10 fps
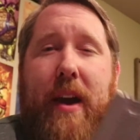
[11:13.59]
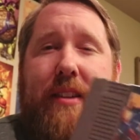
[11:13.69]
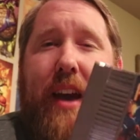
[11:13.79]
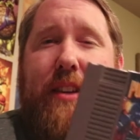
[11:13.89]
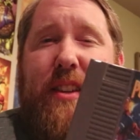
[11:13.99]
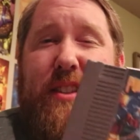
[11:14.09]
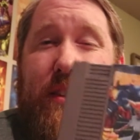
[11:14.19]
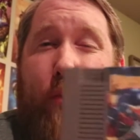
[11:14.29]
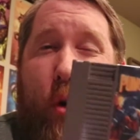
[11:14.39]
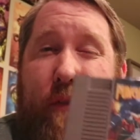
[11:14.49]
Mike Tyson's
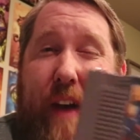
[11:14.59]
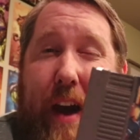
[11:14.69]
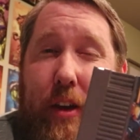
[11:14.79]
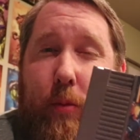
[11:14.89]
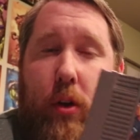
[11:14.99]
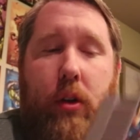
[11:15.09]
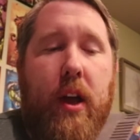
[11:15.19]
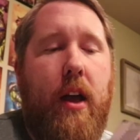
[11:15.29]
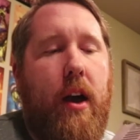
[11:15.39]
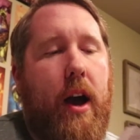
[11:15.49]
is more valuable,
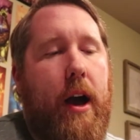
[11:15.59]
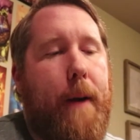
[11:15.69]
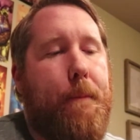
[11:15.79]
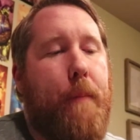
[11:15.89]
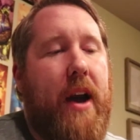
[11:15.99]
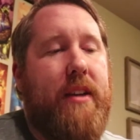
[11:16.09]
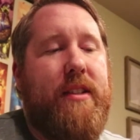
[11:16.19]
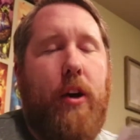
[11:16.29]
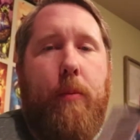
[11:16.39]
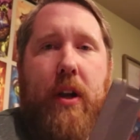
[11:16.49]
but
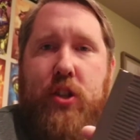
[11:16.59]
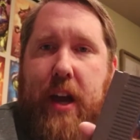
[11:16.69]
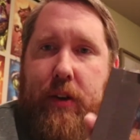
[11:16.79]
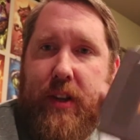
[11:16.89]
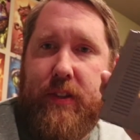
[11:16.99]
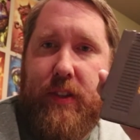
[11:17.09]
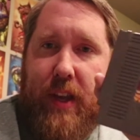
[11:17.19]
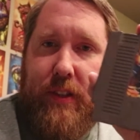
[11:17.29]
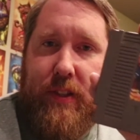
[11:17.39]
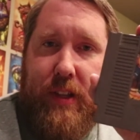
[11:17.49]
still Punch-Out is
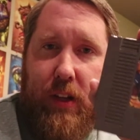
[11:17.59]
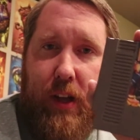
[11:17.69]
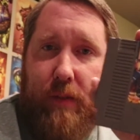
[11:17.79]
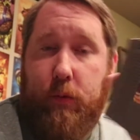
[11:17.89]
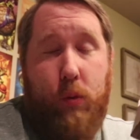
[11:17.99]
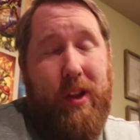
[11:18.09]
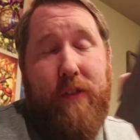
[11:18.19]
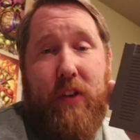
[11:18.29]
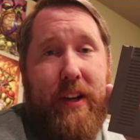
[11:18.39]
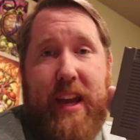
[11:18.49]
still a
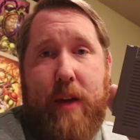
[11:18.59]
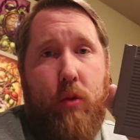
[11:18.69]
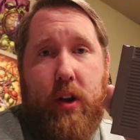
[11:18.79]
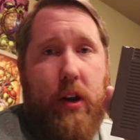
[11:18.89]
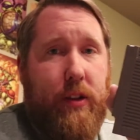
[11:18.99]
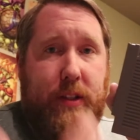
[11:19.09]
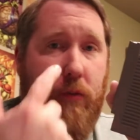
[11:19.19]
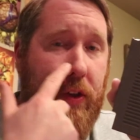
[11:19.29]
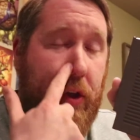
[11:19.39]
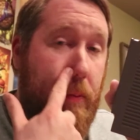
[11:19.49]
really fun game regardless
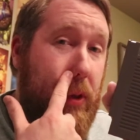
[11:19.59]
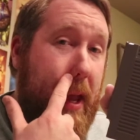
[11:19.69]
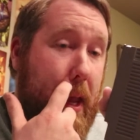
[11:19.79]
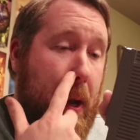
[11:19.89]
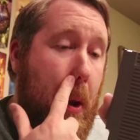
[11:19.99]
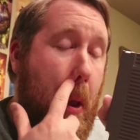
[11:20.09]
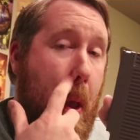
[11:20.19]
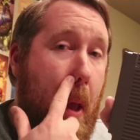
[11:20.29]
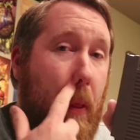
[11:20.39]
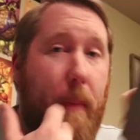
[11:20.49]
of whether you're playing
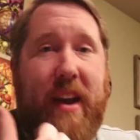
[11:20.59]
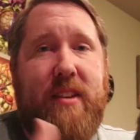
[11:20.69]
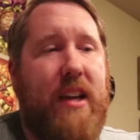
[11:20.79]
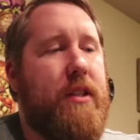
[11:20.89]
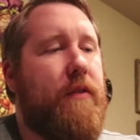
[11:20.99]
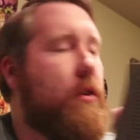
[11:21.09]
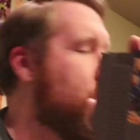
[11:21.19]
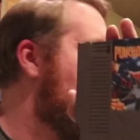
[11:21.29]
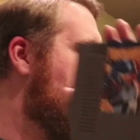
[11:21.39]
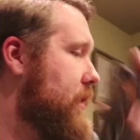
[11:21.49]
the Mike Tyson
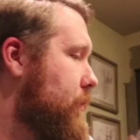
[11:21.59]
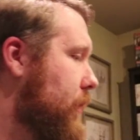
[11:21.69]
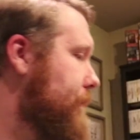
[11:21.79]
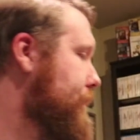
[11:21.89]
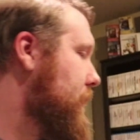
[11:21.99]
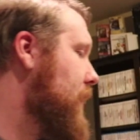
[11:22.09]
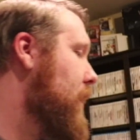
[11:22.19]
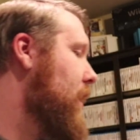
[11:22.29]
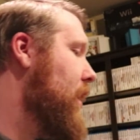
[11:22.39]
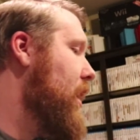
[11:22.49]
version or this one.
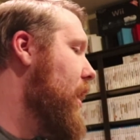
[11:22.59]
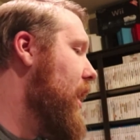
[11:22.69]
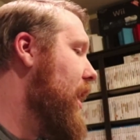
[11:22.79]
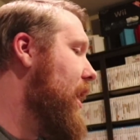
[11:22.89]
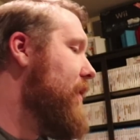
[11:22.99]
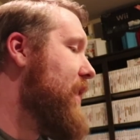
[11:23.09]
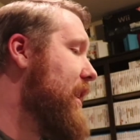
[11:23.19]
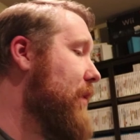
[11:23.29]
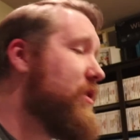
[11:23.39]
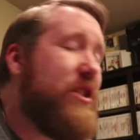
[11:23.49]

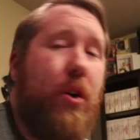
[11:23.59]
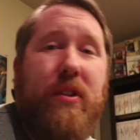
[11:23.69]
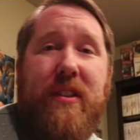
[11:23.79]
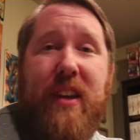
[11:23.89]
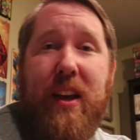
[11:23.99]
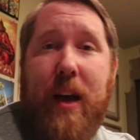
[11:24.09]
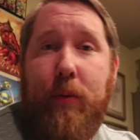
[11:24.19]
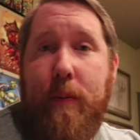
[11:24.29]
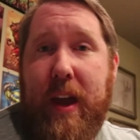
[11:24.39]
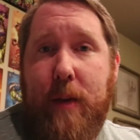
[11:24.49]
Then I was stoked to see a
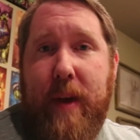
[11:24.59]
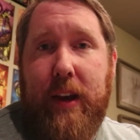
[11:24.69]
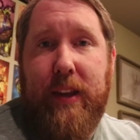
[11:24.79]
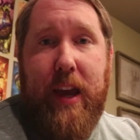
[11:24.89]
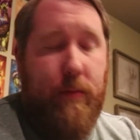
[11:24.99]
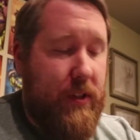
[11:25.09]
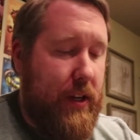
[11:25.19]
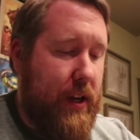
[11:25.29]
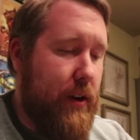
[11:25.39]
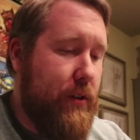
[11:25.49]
couple Mega Man games
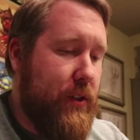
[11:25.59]
in here.